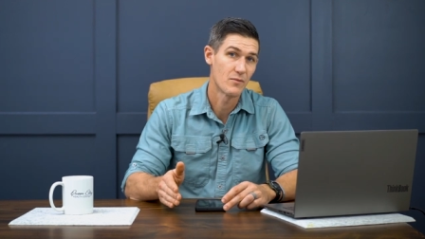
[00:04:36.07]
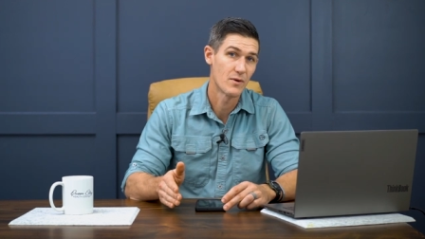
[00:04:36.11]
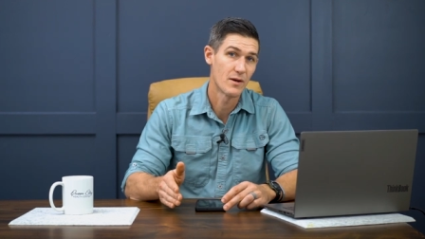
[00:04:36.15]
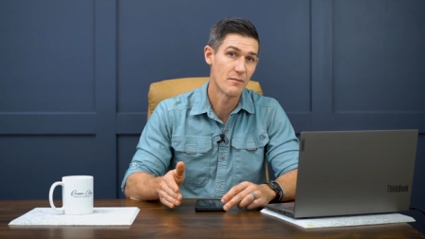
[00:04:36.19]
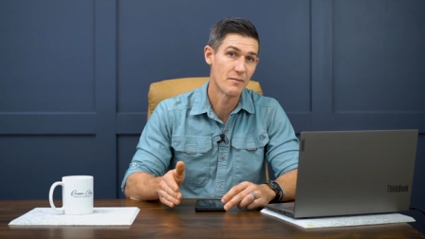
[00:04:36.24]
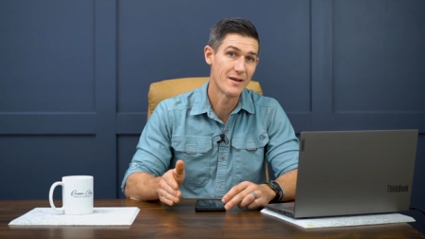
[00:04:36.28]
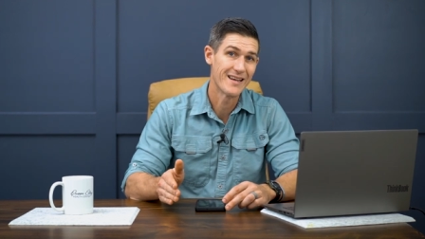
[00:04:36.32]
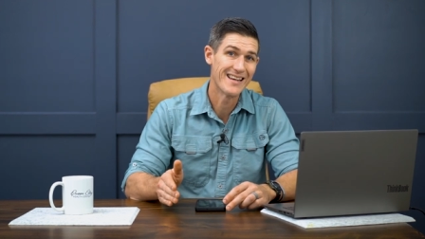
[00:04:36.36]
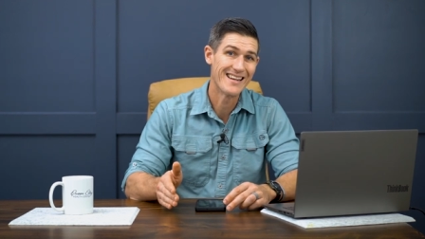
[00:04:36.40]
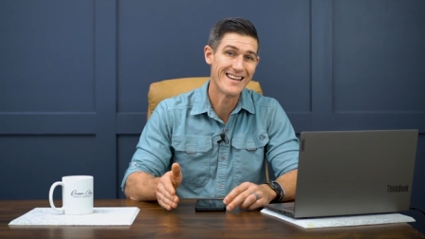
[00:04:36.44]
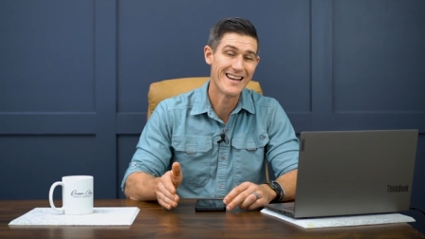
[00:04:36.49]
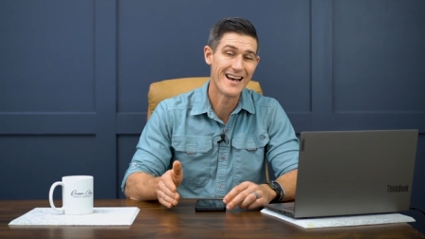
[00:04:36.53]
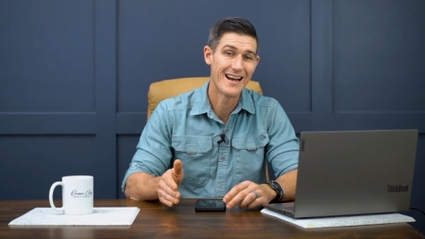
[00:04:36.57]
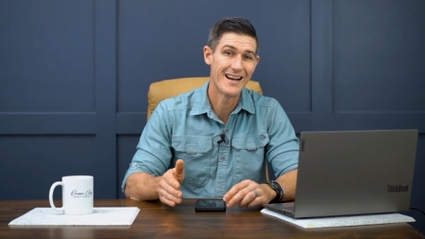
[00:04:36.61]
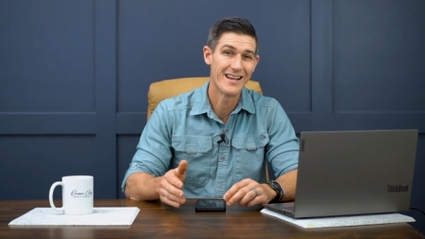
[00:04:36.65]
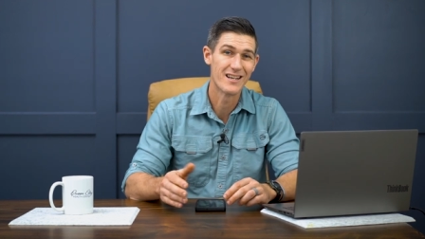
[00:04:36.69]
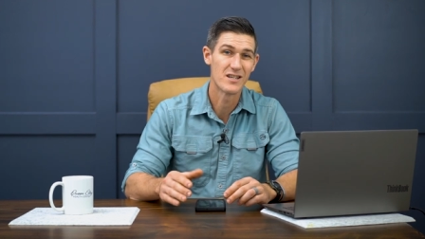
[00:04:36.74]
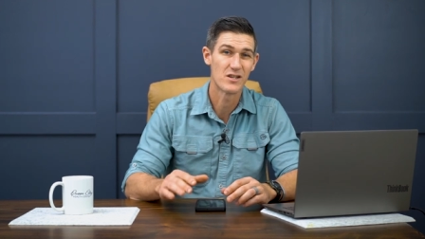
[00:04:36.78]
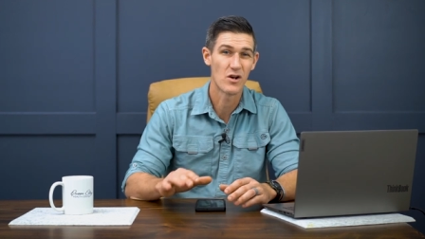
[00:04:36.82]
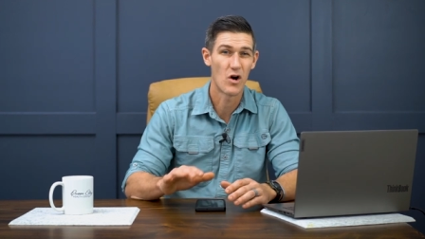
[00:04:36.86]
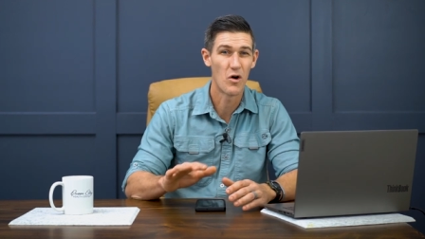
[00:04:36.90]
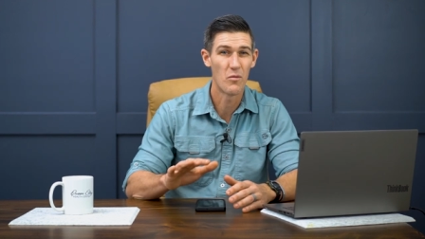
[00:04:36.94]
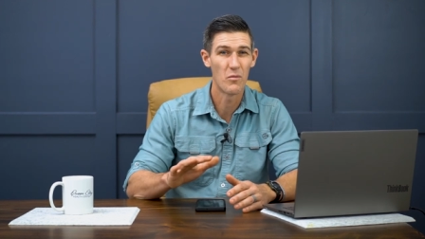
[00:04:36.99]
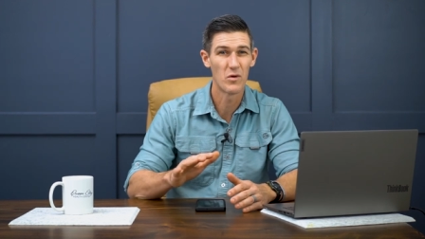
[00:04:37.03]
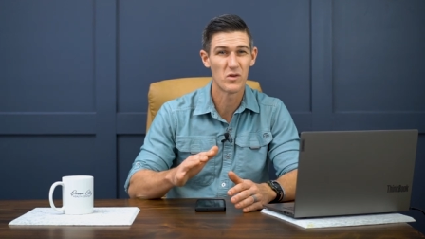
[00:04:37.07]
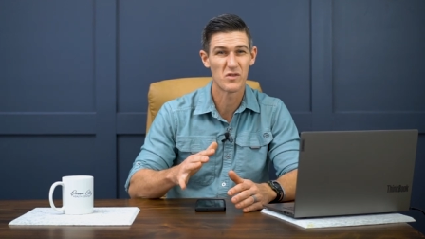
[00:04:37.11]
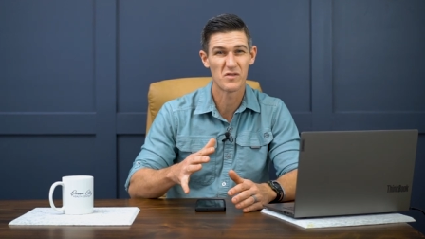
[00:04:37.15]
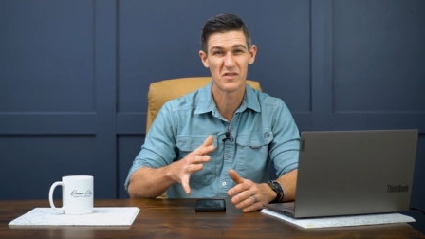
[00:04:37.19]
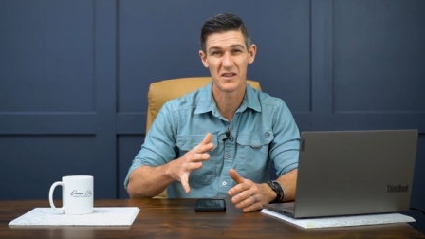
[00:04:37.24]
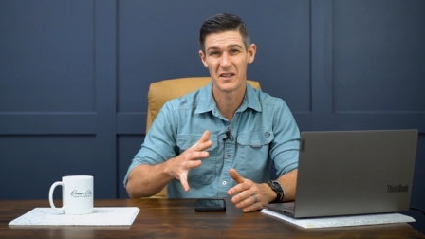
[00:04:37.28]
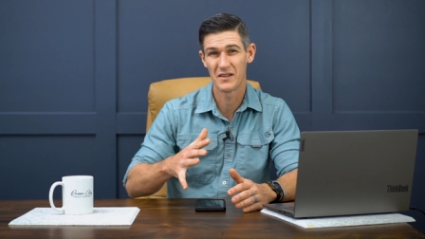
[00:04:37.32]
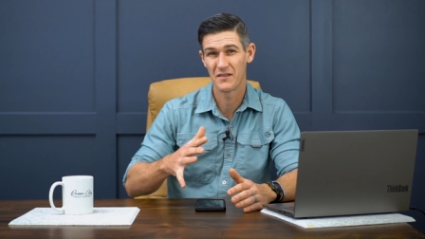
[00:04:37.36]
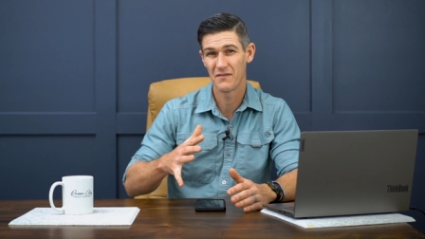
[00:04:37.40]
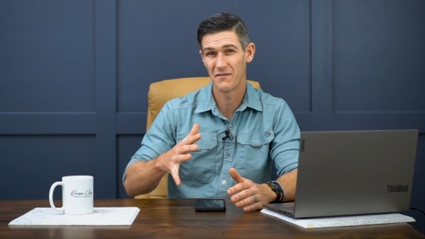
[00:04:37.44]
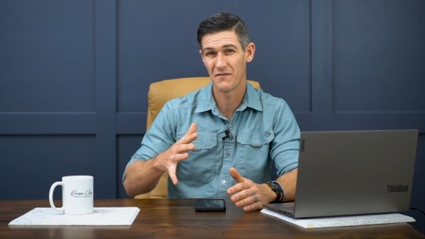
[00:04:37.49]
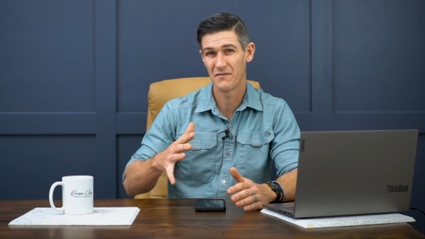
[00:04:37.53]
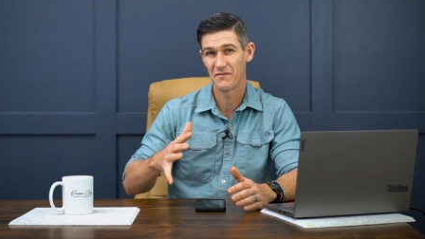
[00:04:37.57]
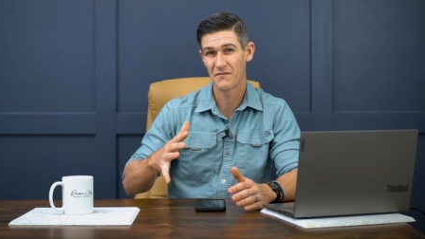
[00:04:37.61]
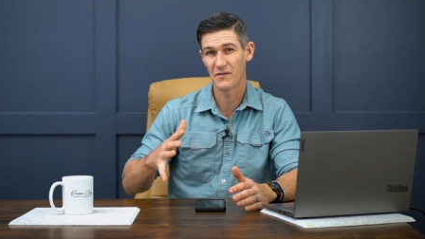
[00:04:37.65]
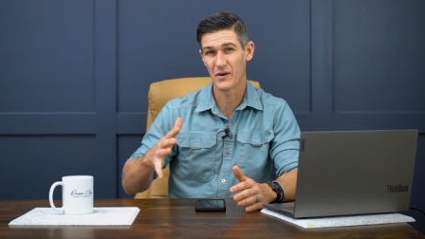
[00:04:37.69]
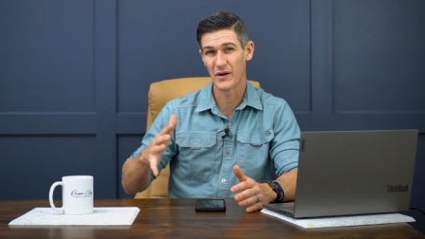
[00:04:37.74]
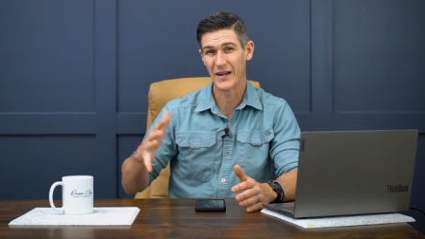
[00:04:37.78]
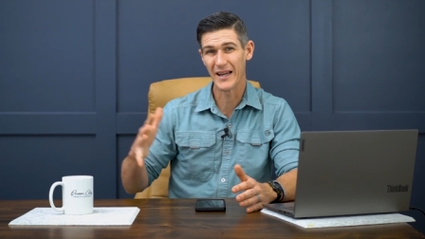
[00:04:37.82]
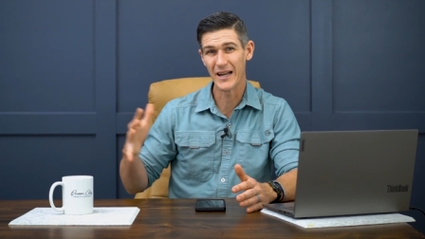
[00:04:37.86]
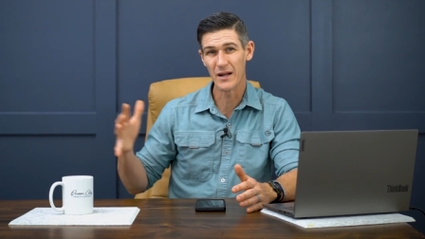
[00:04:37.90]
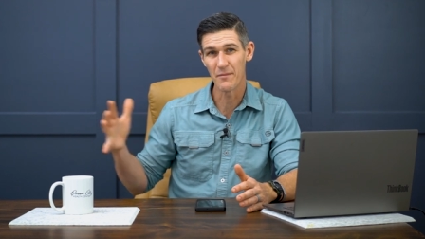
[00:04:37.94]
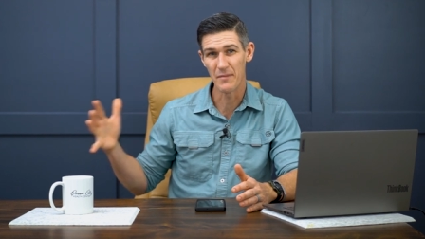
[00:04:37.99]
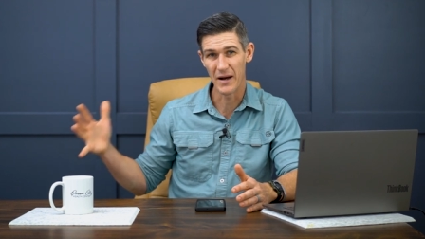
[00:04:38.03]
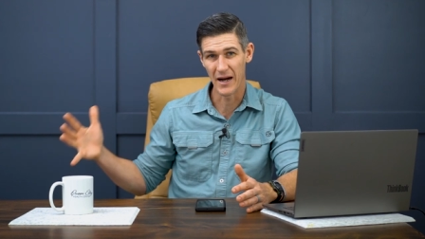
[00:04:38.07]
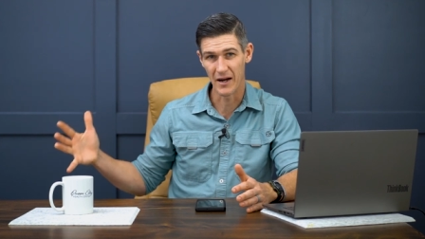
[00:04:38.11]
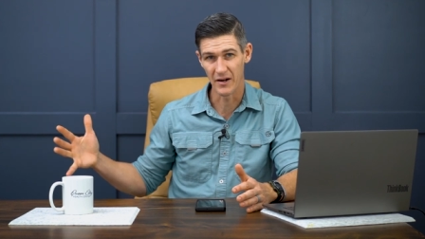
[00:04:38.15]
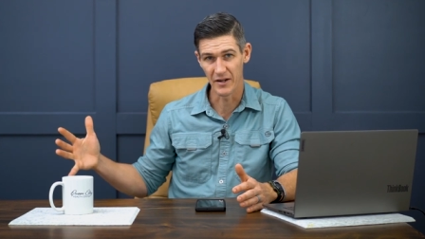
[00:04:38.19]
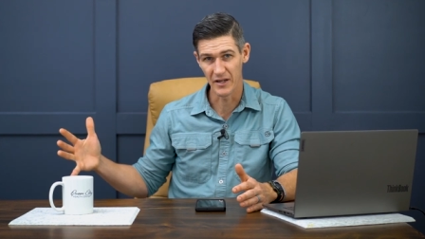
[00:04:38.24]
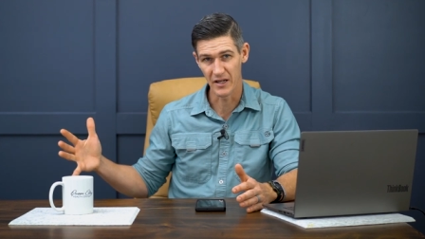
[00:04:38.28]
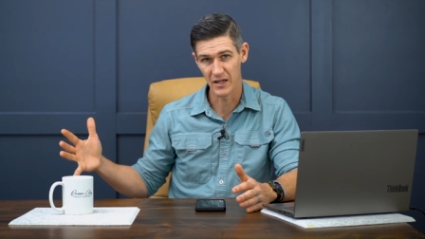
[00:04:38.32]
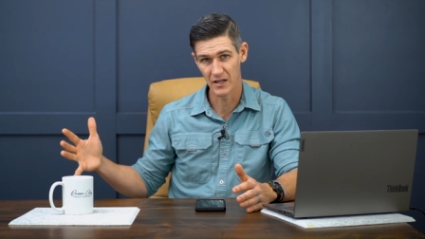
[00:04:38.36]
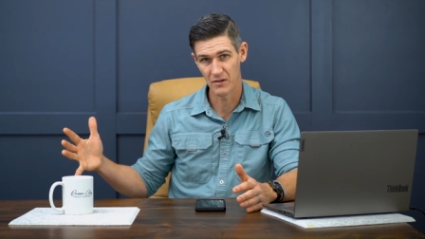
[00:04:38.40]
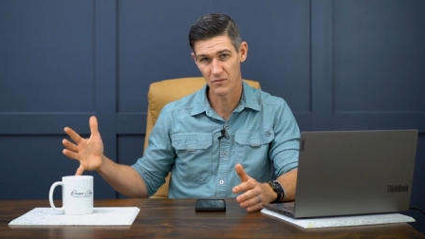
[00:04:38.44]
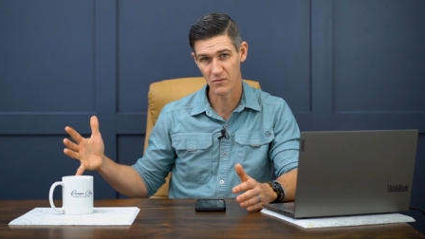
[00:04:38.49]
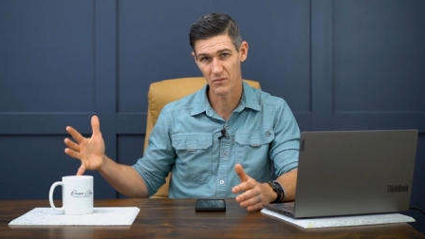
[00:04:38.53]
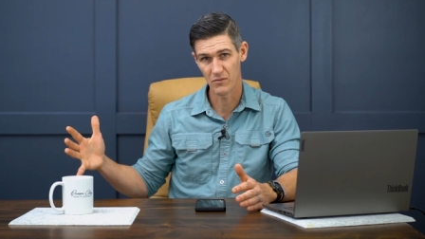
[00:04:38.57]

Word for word: I'm getting at is almost forget about it.